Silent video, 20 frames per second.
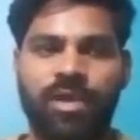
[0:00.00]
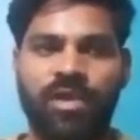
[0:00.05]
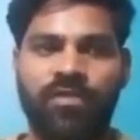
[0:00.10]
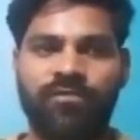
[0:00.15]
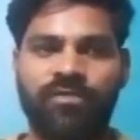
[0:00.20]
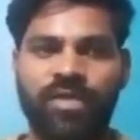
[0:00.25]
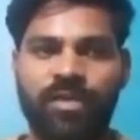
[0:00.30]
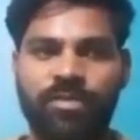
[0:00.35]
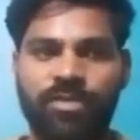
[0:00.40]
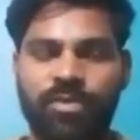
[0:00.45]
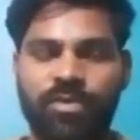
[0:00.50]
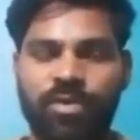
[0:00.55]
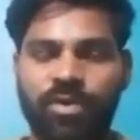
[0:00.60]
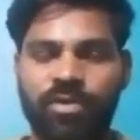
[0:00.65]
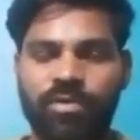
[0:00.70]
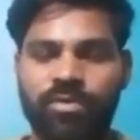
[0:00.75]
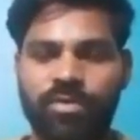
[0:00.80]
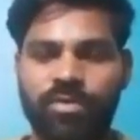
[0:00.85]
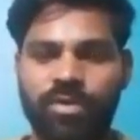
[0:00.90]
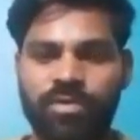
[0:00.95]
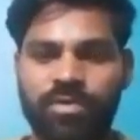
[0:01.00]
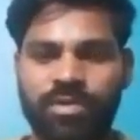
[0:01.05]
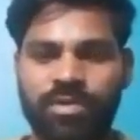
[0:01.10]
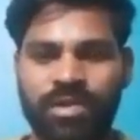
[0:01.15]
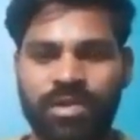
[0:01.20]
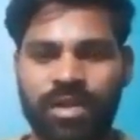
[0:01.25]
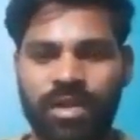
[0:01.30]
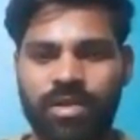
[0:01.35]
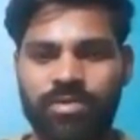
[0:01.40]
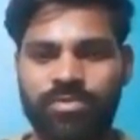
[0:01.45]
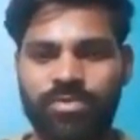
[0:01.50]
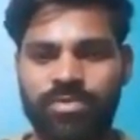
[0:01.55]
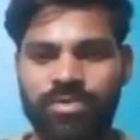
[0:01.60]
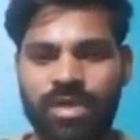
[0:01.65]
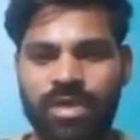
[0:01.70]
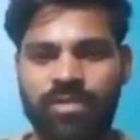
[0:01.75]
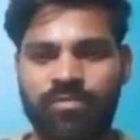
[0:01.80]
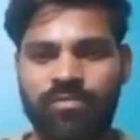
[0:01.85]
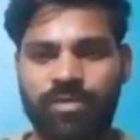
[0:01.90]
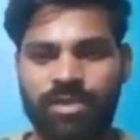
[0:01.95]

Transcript: if I'm not wrong, then electrostatic